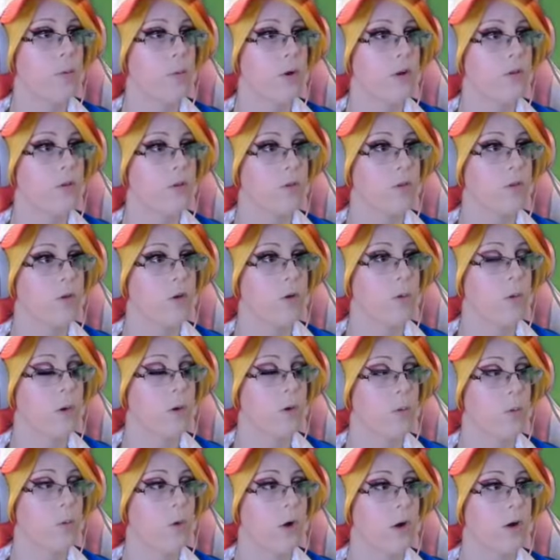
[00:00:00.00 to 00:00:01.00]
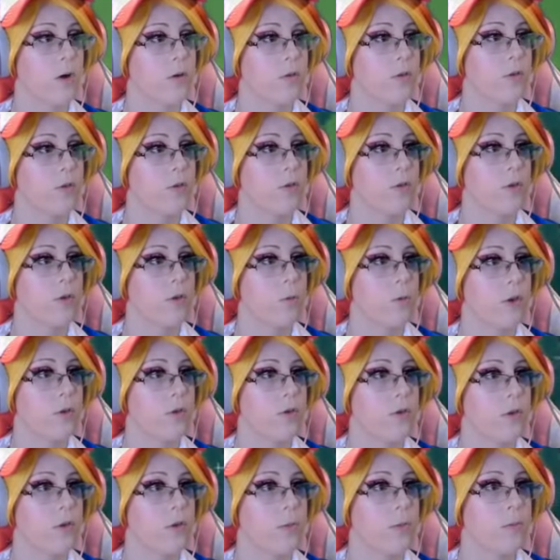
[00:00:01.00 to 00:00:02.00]
wants us to go underwater for some
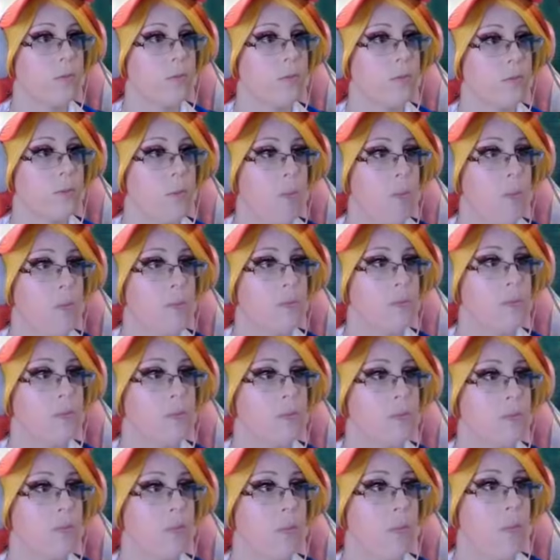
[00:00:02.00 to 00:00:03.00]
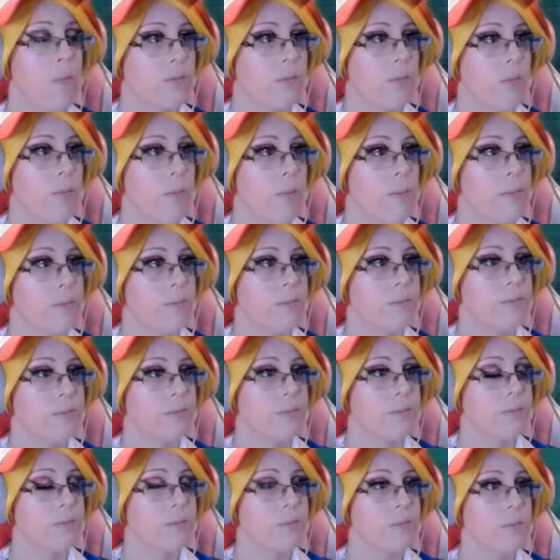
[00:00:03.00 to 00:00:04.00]
reason. Hmm.
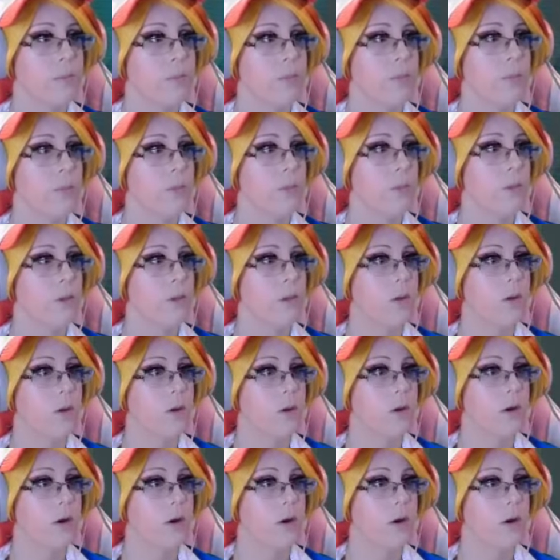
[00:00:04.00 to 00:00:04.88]
Here. All